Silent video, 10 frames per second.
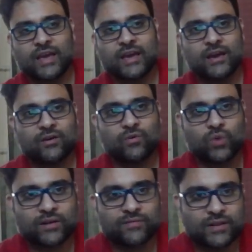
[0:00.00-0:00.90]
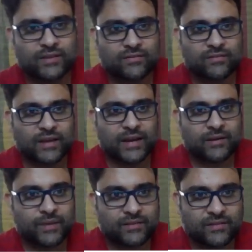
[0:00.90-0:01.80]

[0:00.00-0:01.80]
A, what will this side be?